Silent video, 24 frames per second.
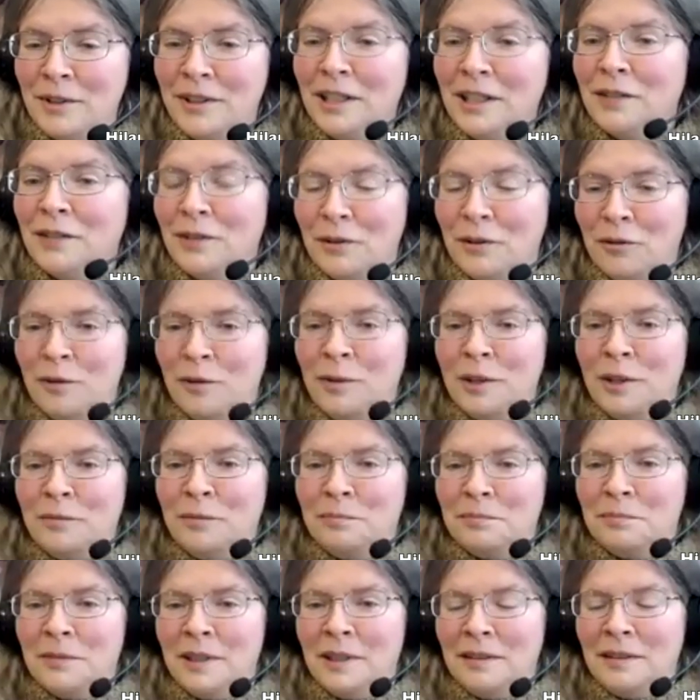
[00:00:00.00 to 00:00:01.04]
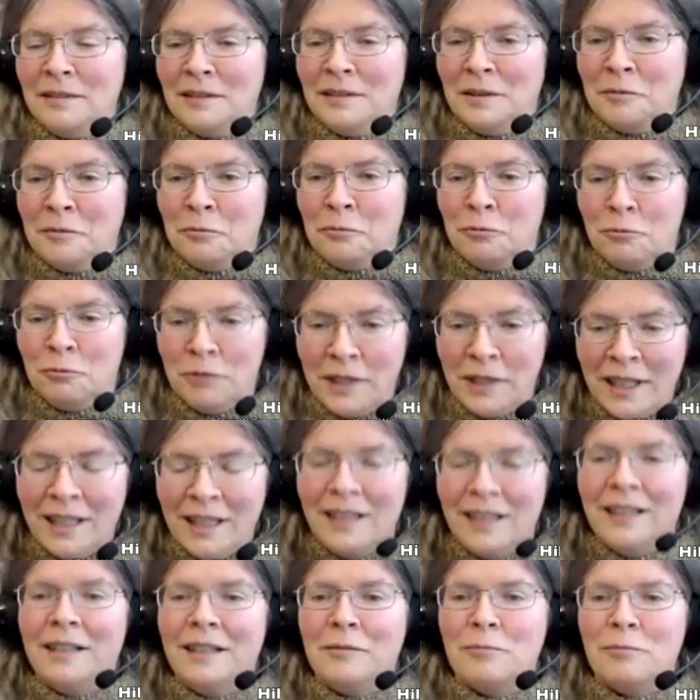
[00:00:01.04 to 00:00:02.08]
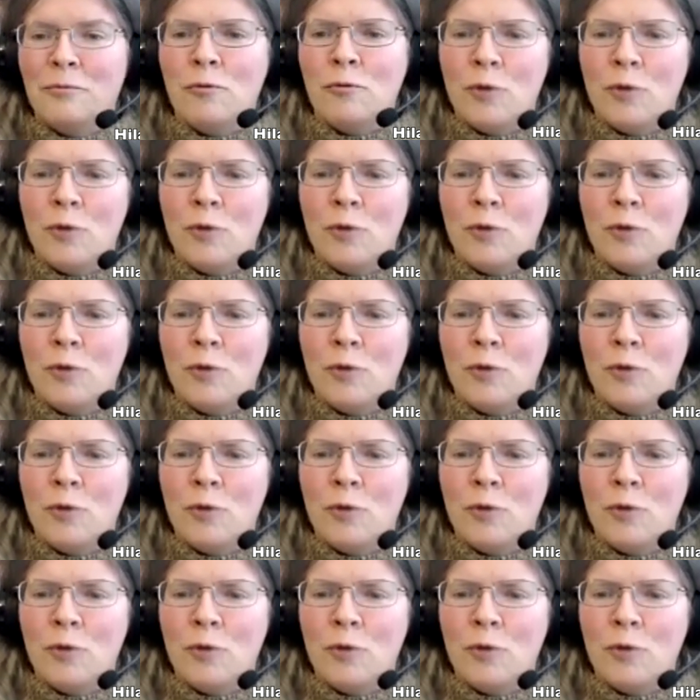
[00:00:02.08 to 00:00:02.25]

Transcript: of it, from the really,